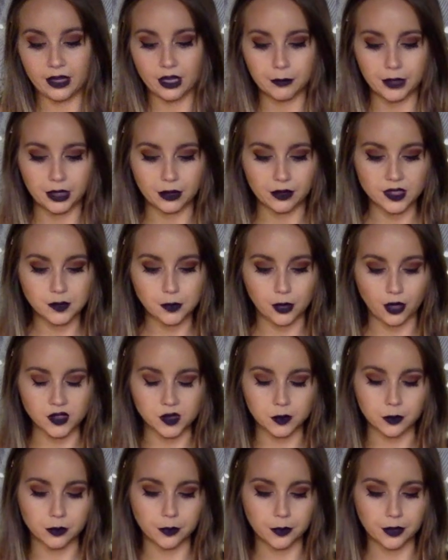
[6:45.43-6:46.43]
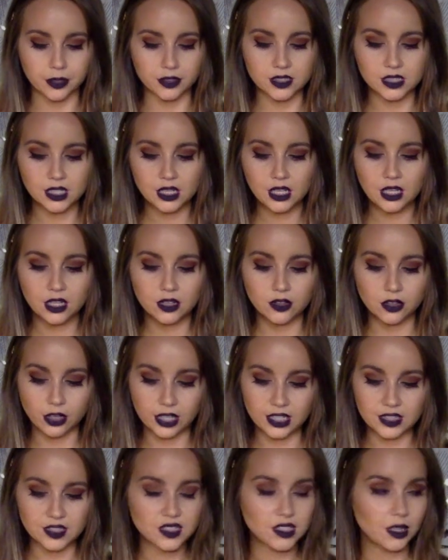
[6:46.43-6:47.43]
I mean, that's possible. But there
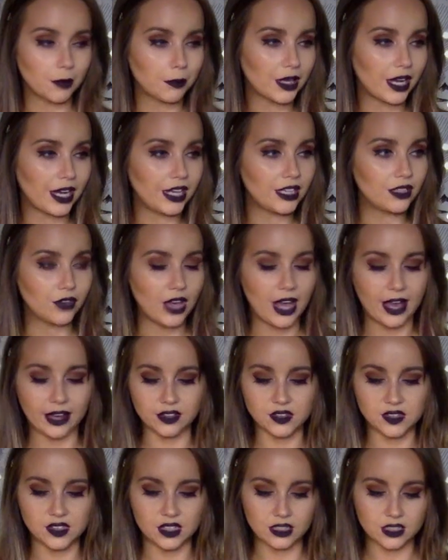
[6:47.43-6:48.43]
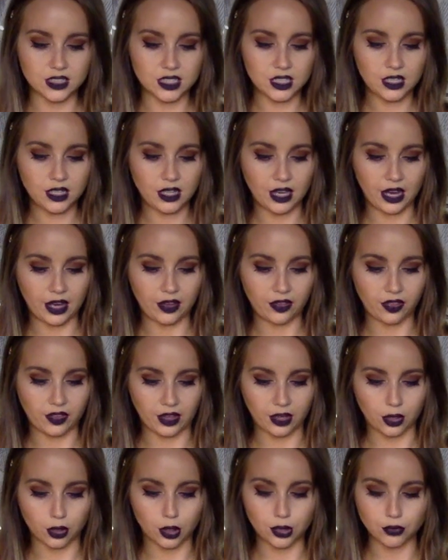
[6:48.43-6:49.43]
is some kind of exit, I
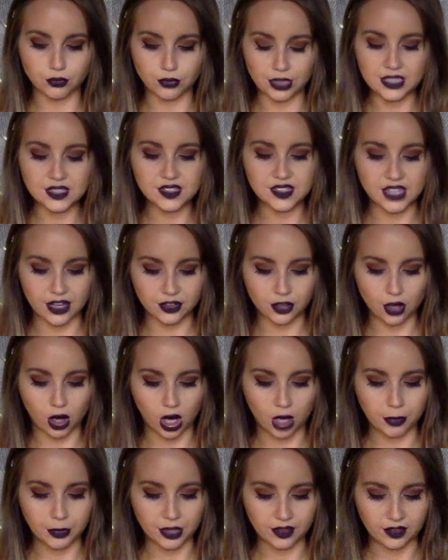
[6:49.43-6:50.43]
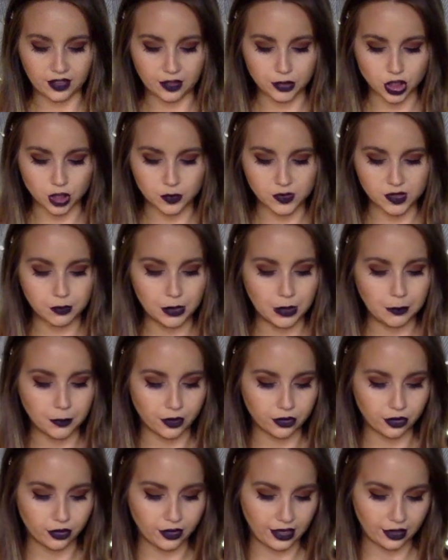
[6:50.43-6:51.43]
think, or a reset karmically in terms of people
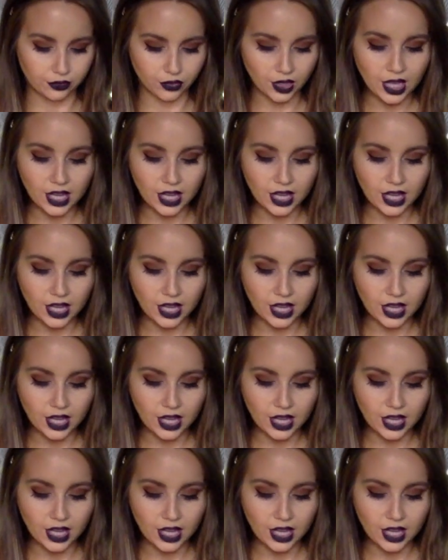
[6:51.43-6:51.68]
in your life.